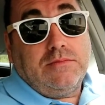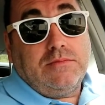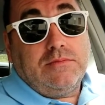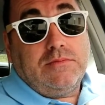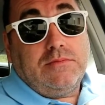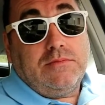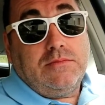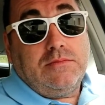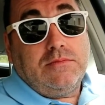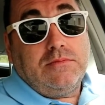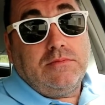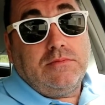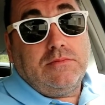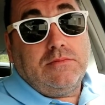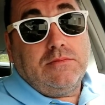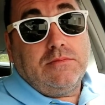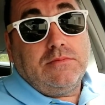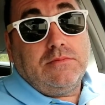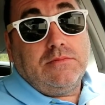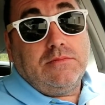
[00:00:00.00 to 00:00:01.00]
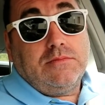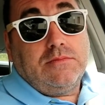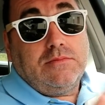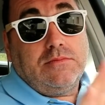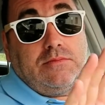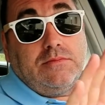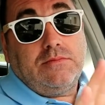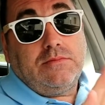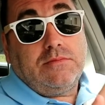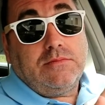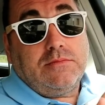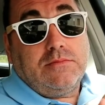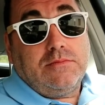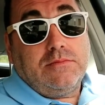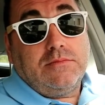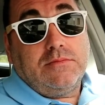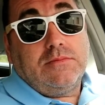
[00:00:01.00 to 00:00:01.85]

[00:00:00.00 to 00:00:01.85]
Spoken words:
Nothing is said.